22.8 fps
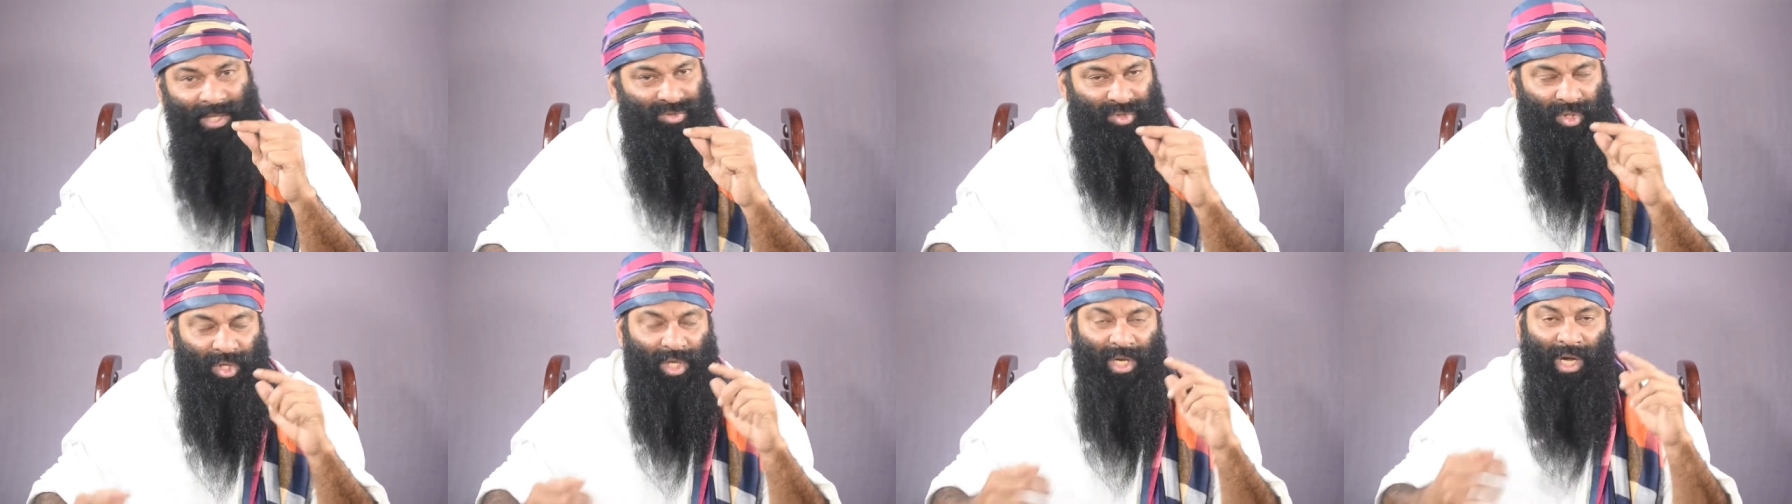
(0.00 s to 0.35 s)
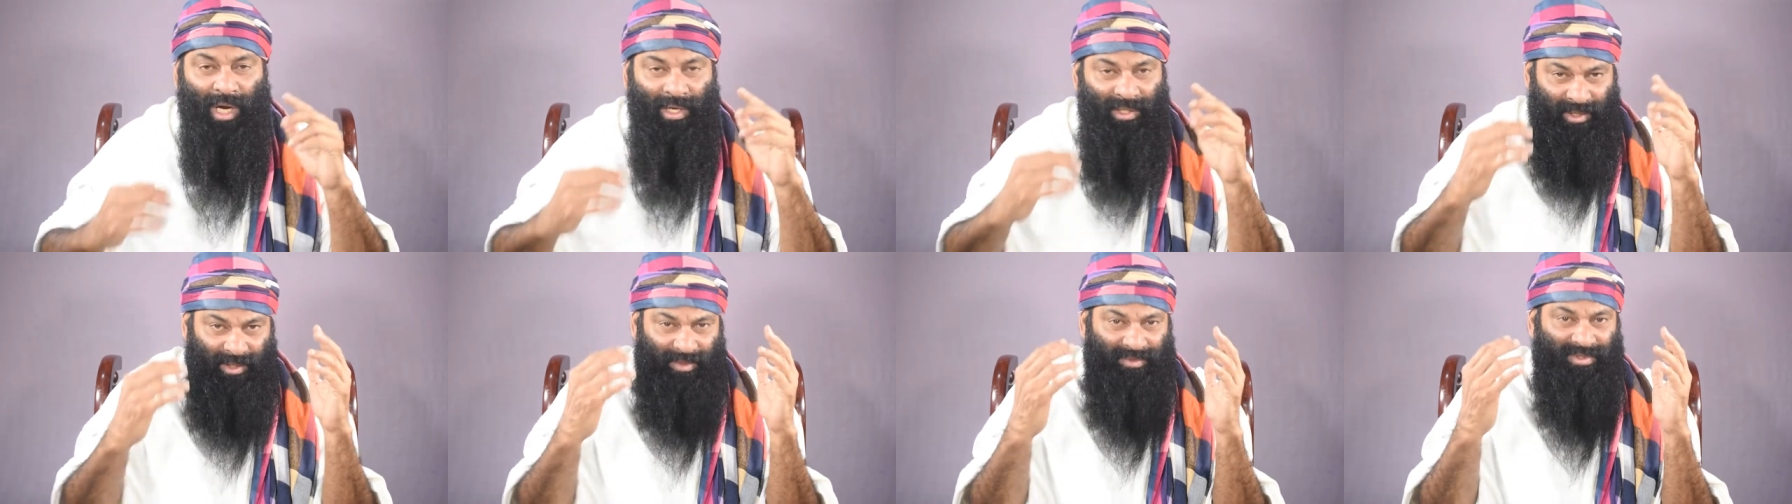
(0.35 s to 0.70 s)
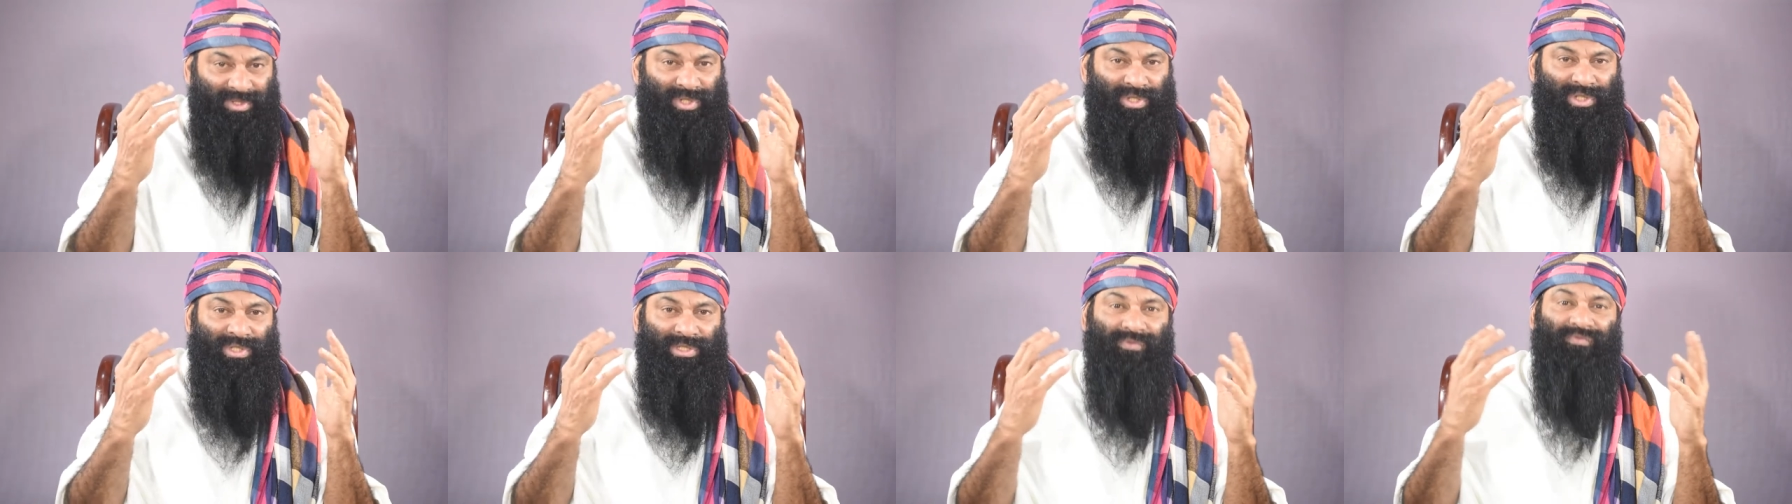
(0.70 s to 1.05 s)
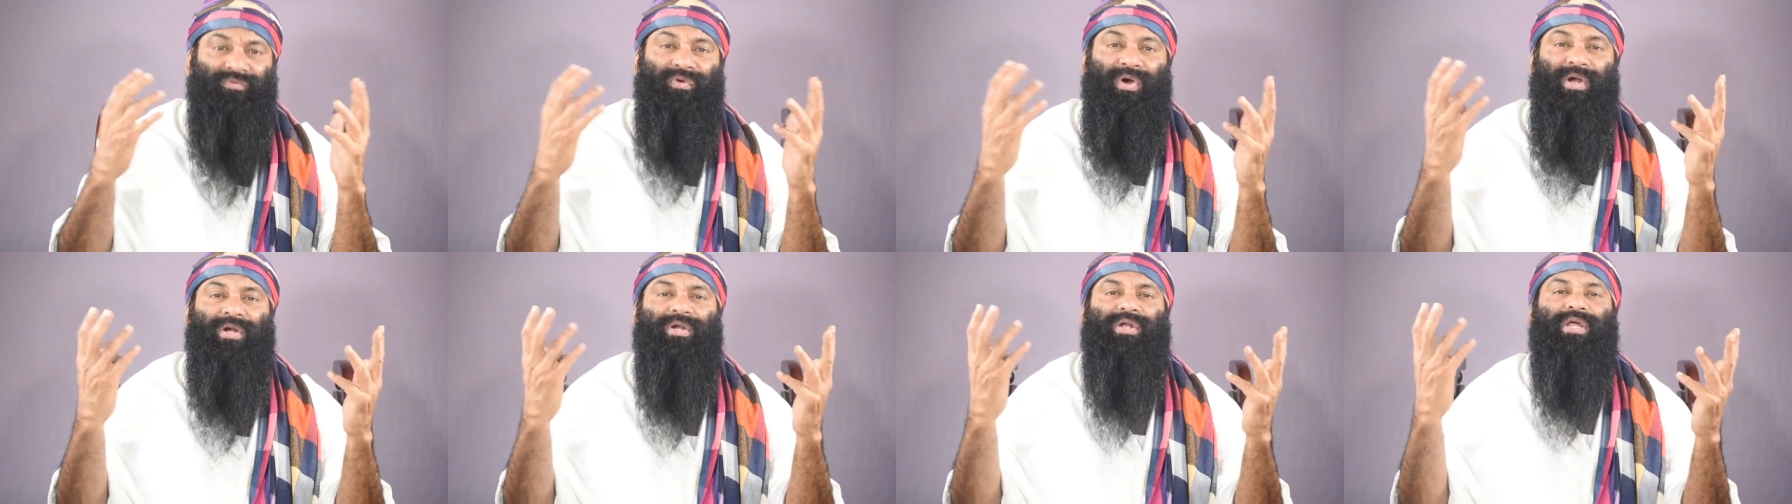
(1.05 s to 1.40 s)

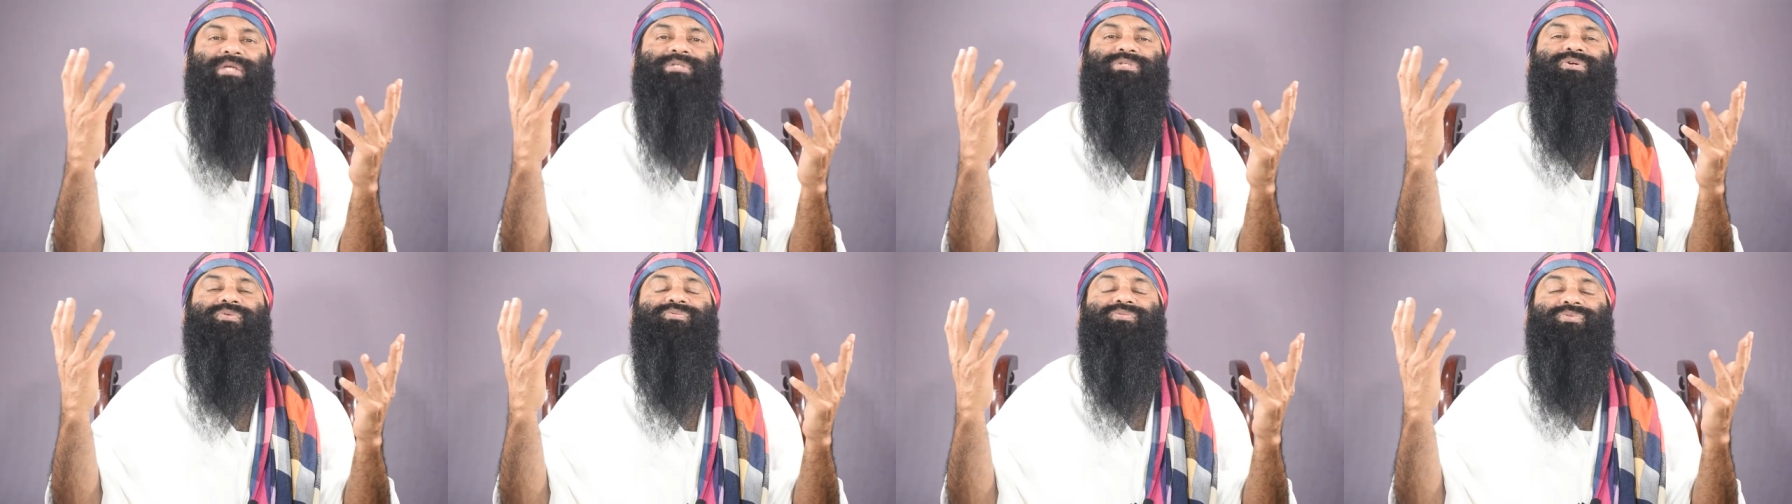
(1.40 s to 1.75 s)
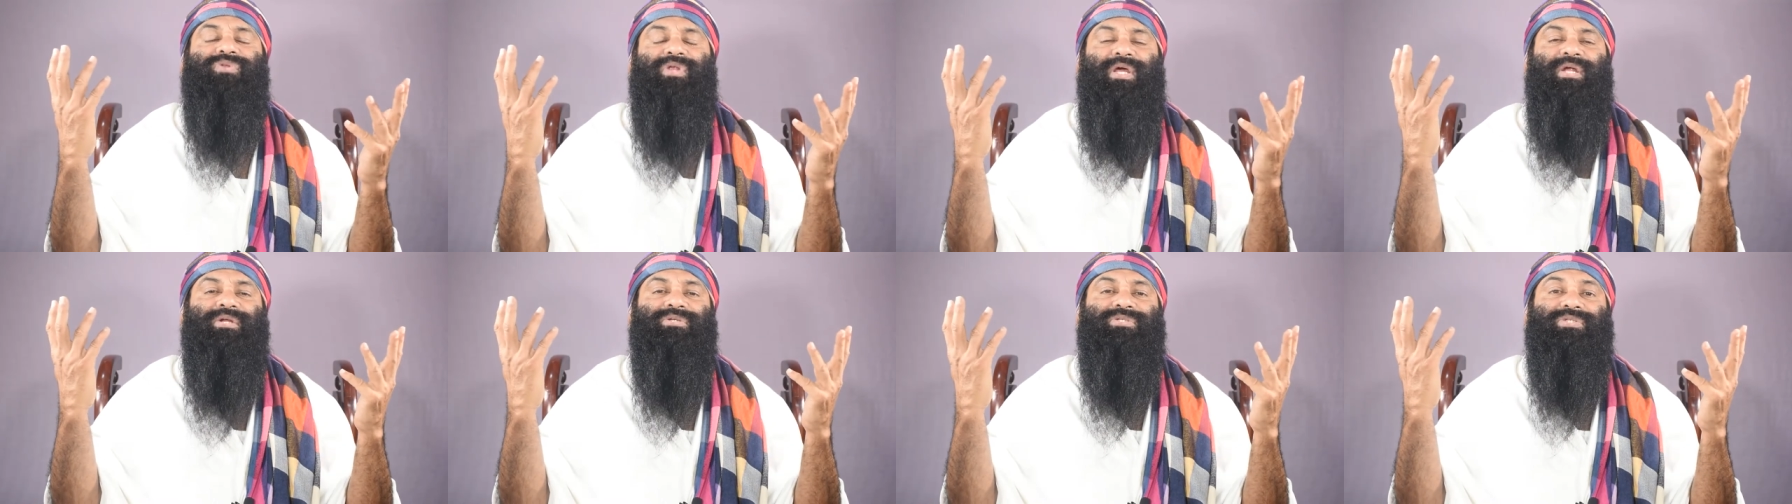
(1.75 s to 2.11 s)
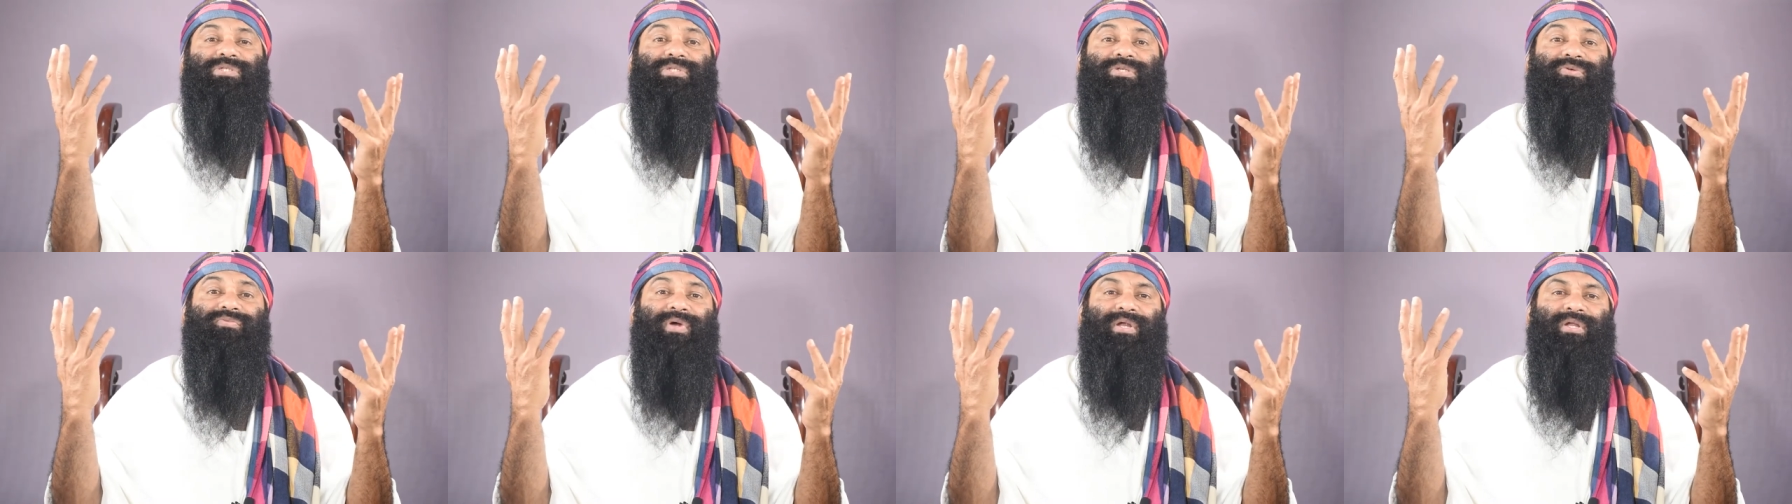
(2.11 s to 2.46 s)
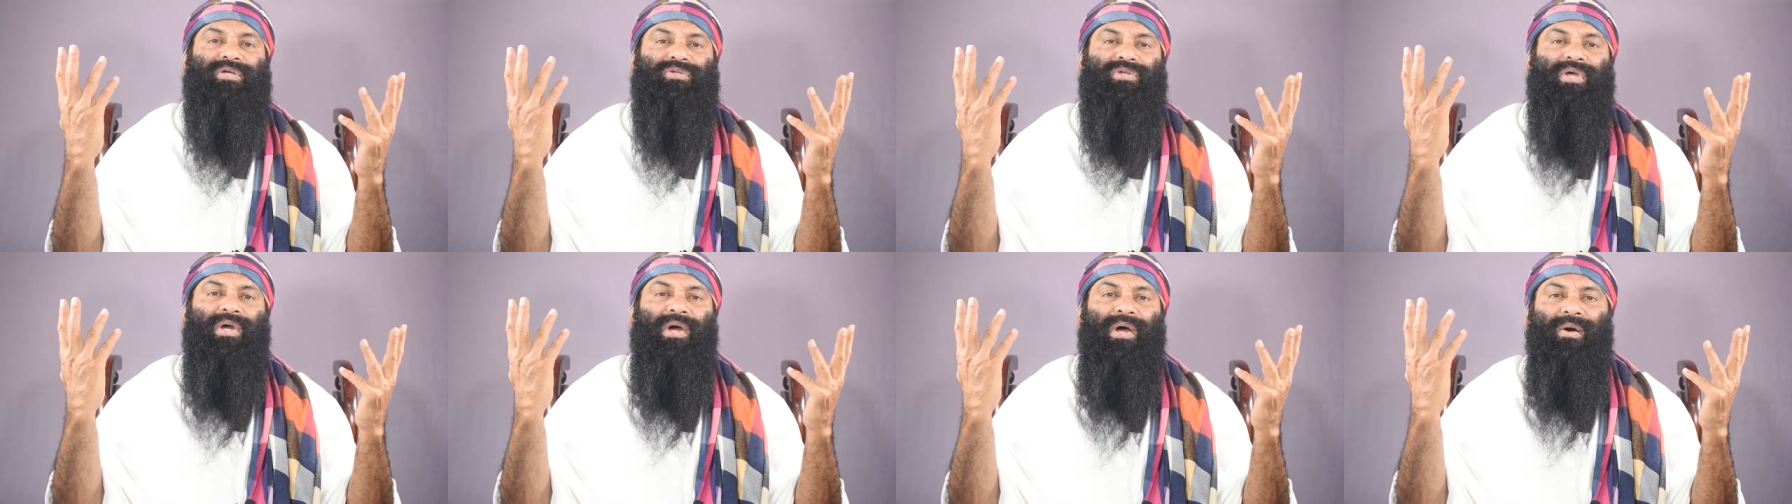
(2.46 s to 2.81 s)
365 days of 365
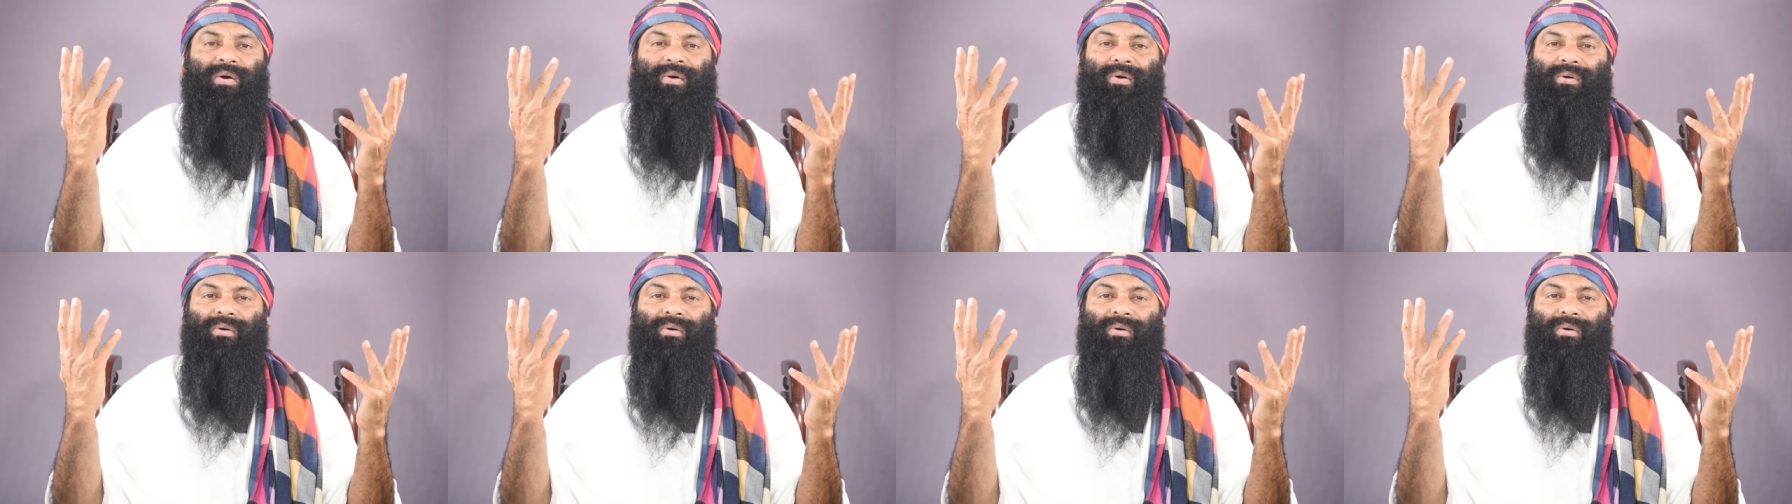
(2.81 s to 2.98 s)
days